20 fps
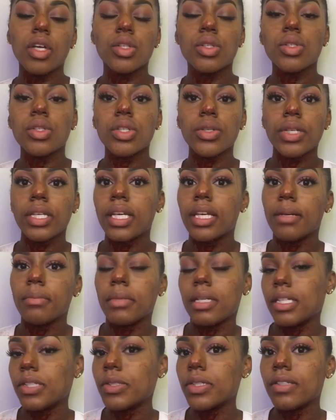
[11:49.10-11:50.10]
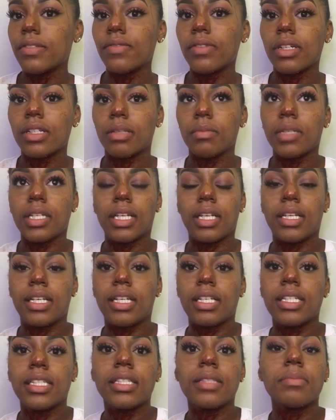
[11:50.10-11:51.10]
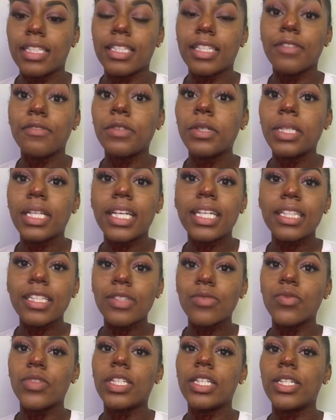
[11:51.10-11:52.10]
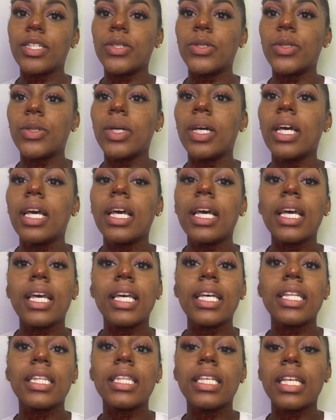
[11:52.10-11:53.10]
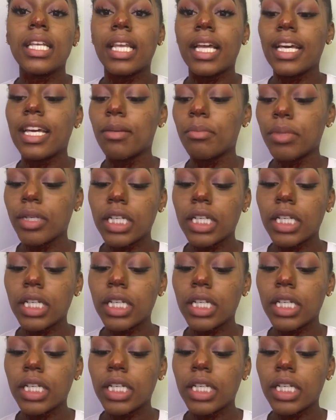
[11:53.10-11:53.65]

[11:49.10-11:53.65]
So yeah, make sure to follow me, guys. If you like this video, hit the like